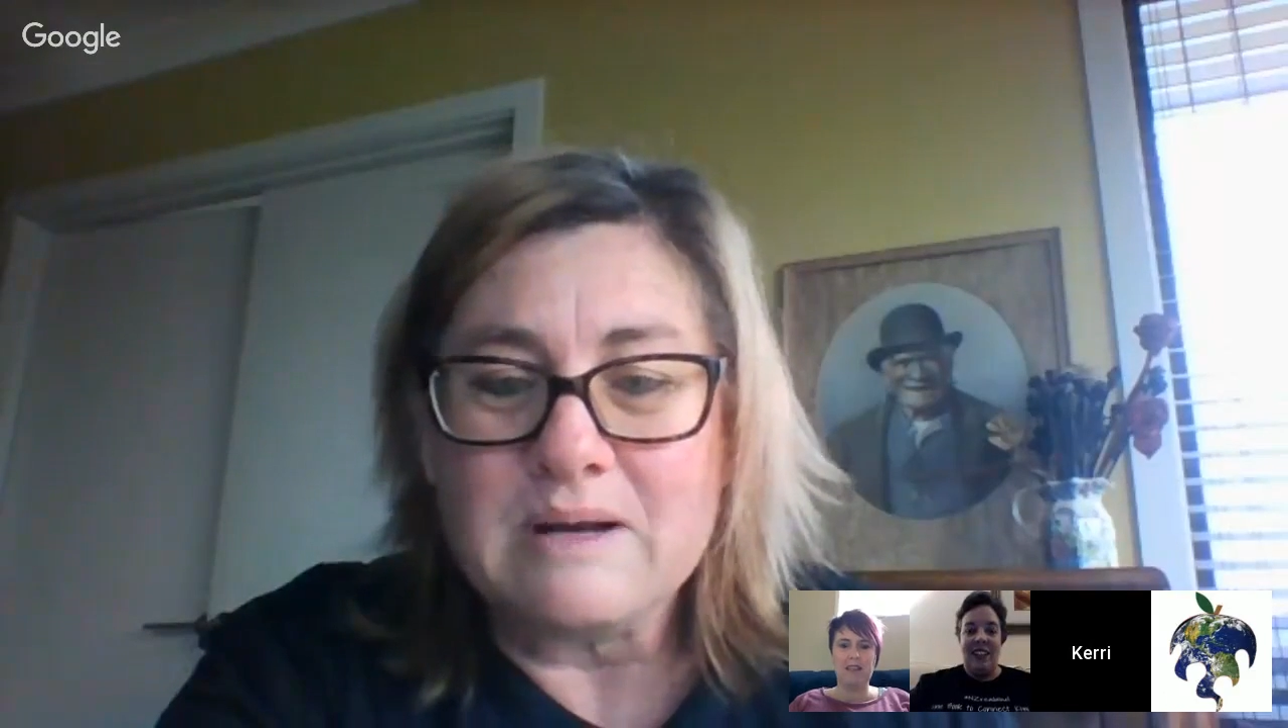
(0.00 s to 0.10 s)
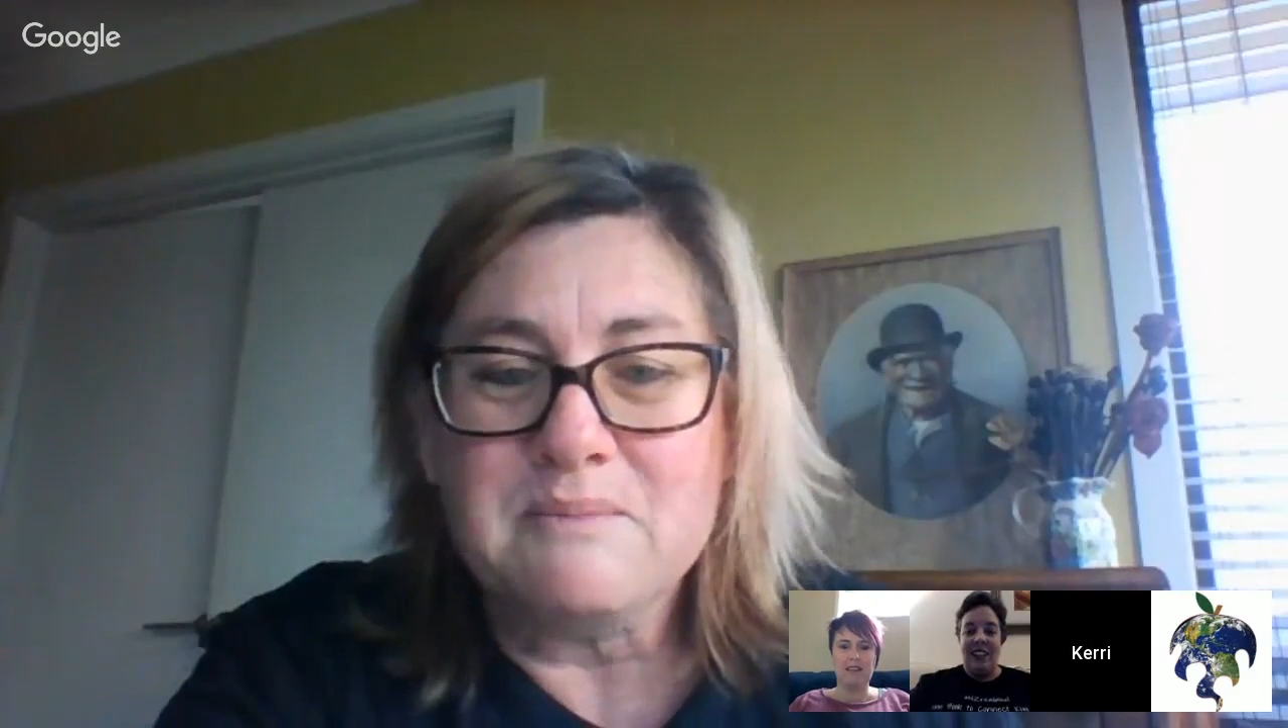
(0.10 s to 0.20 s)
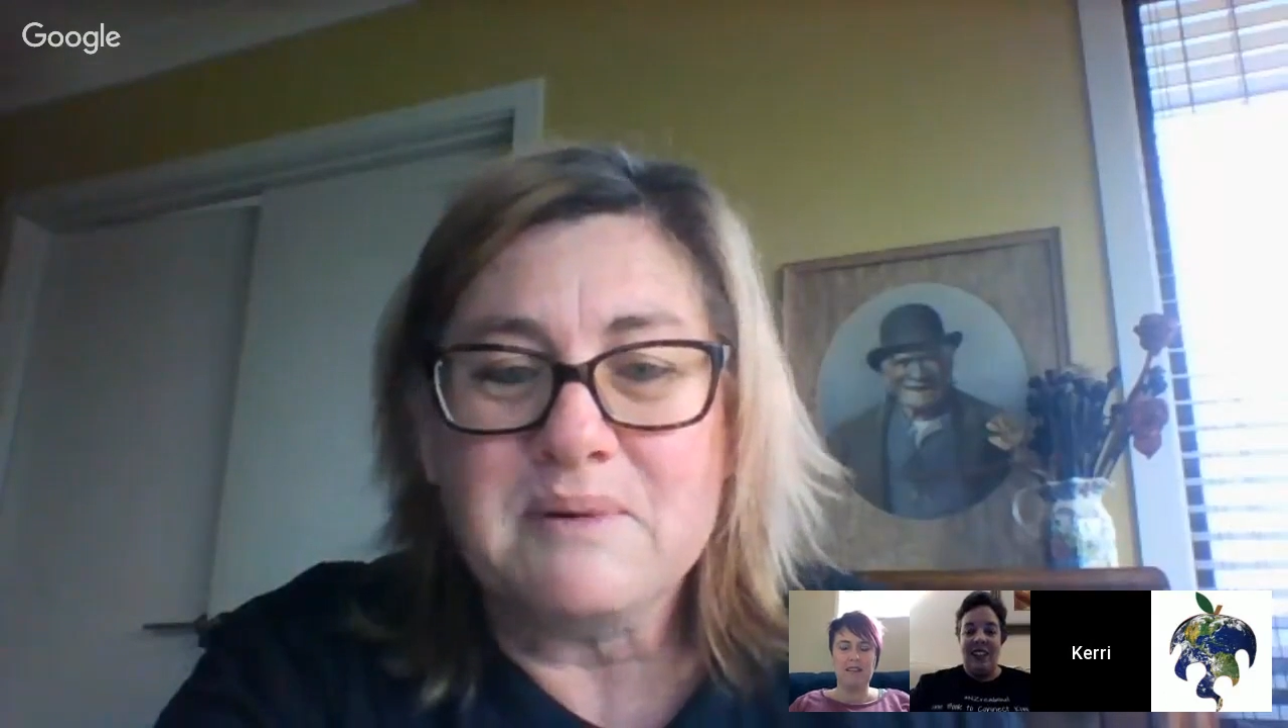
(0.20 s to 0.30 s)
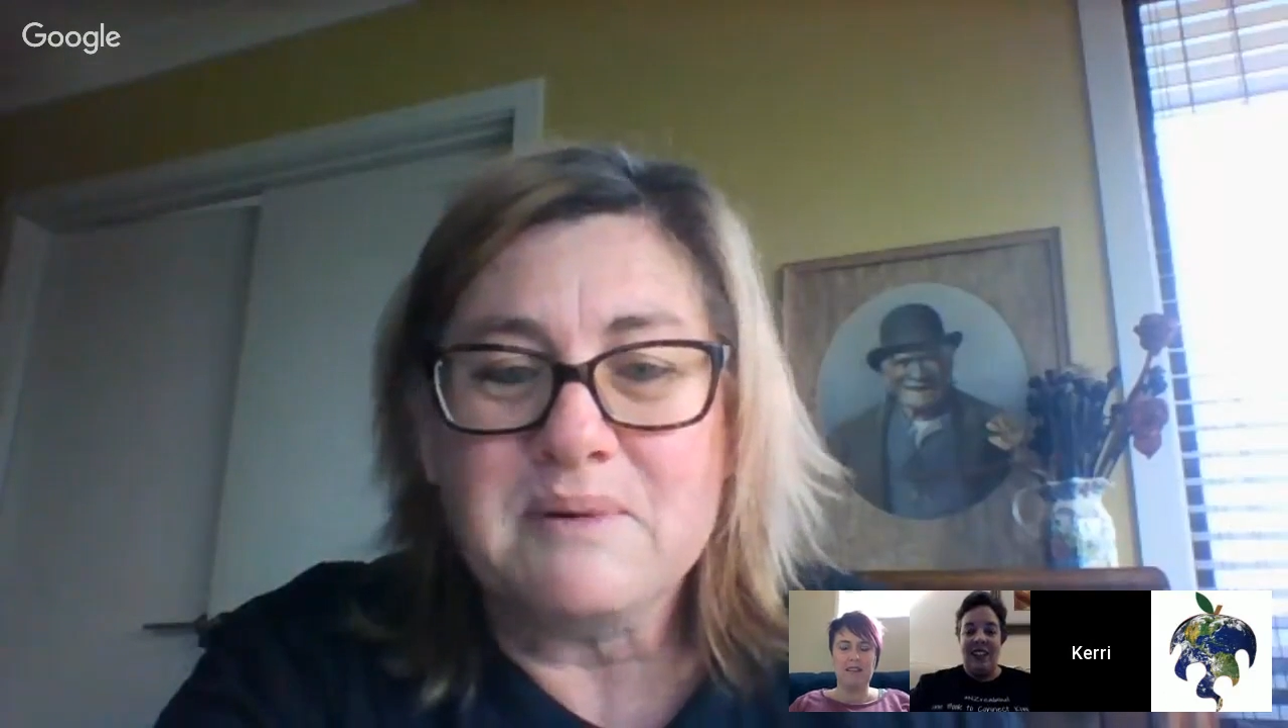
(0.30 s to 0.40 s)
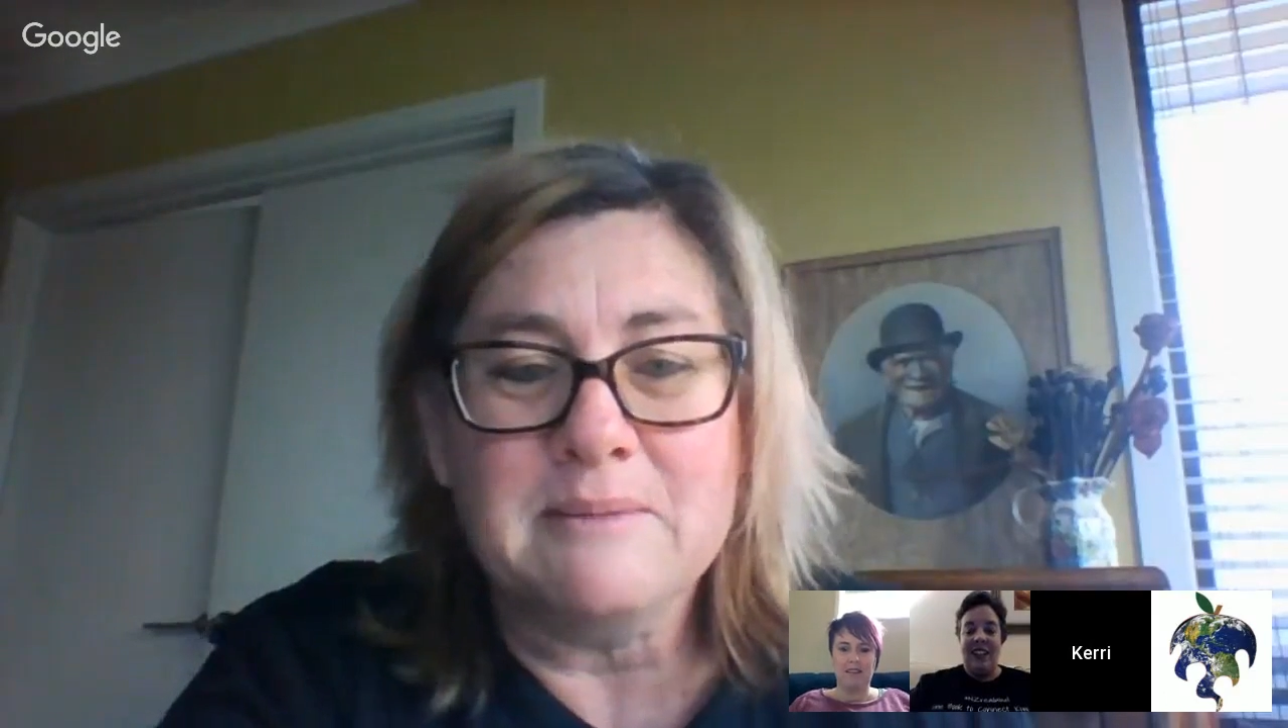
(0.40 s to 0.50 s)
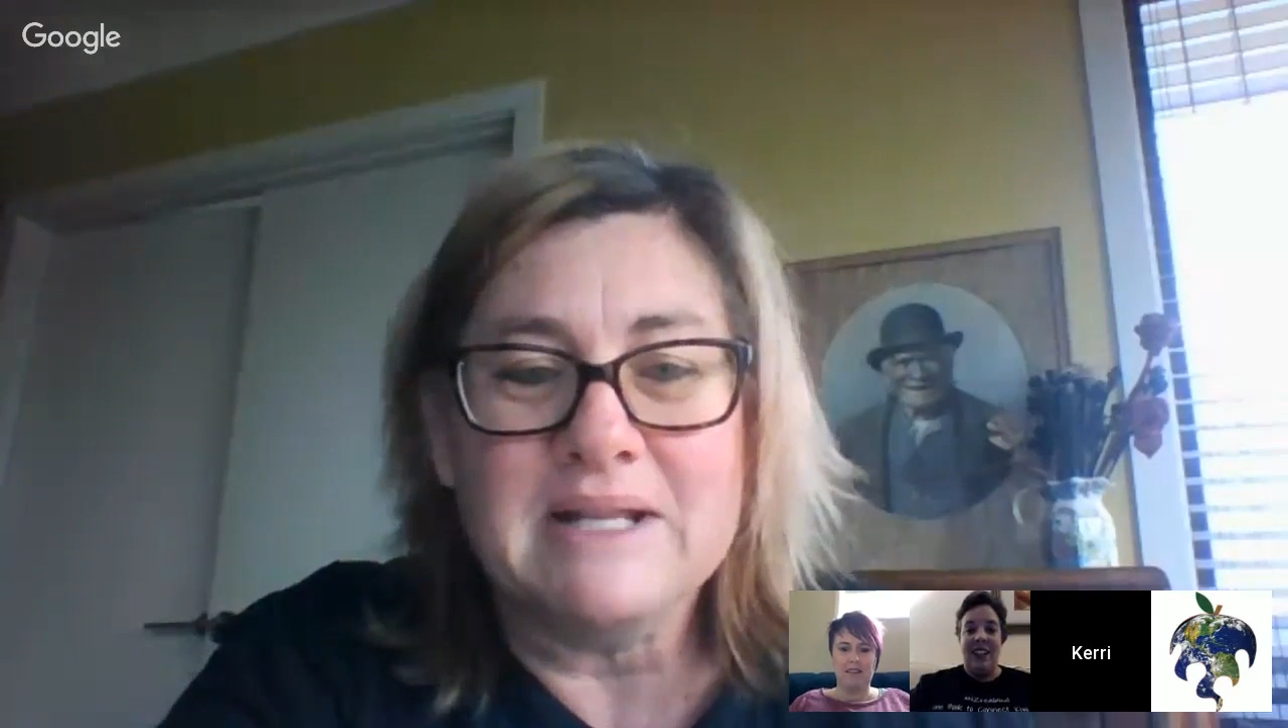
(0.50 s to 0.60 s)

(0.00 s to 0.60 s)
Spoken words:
p.m.